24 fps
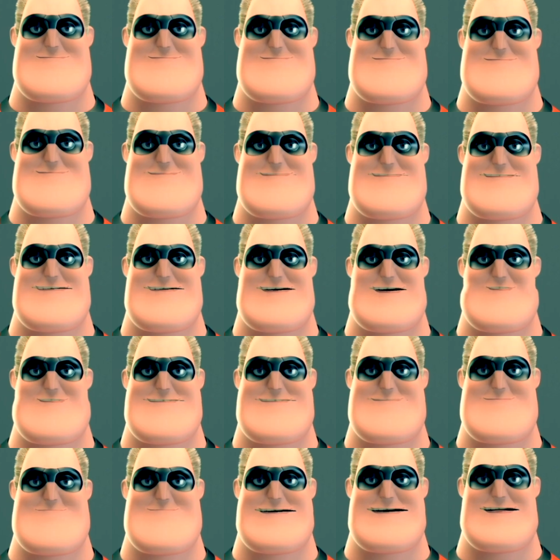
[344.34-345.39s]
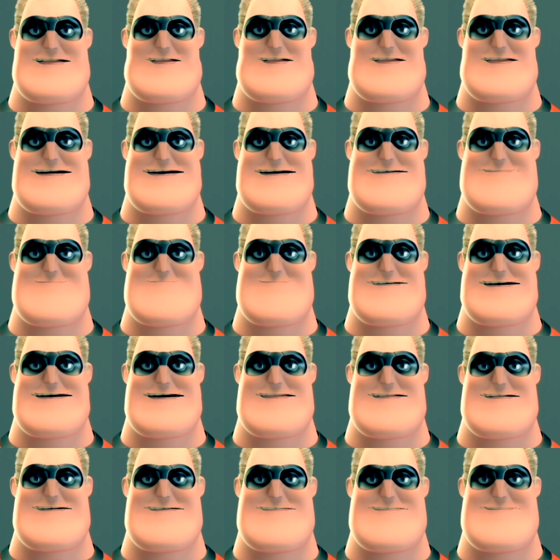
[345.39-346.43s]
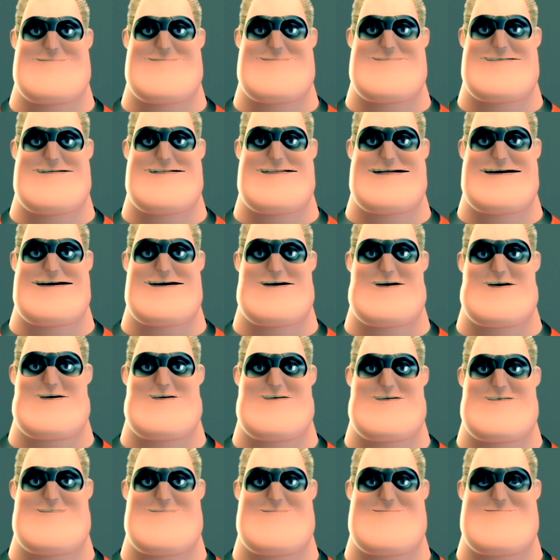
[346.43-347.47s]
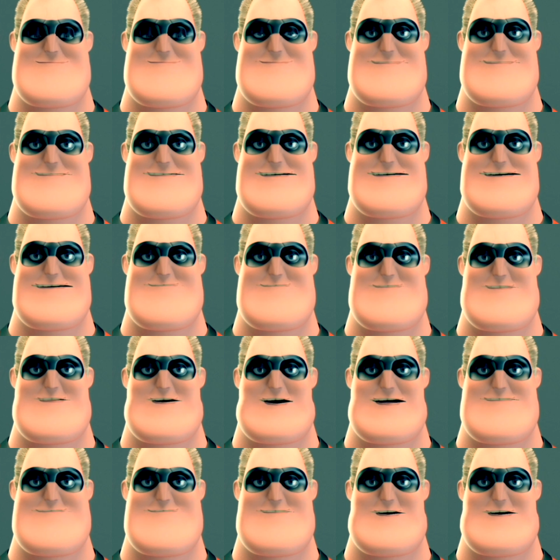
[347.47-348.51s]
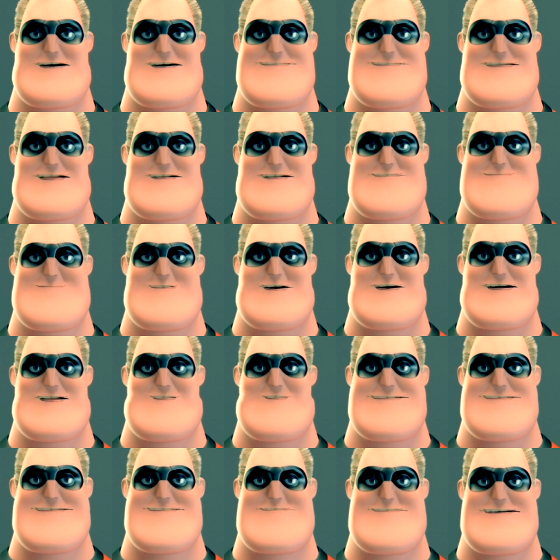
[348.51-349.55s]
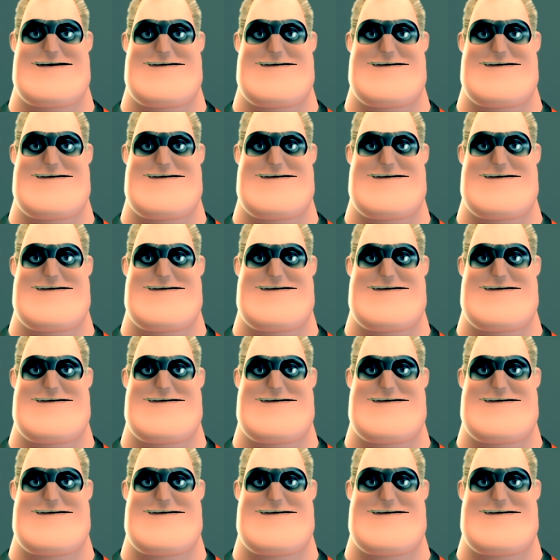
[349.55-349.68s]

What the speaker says: this scene, it's just like, oh man, Mr. Incredible's in my movie. You have Robin from Teen Titans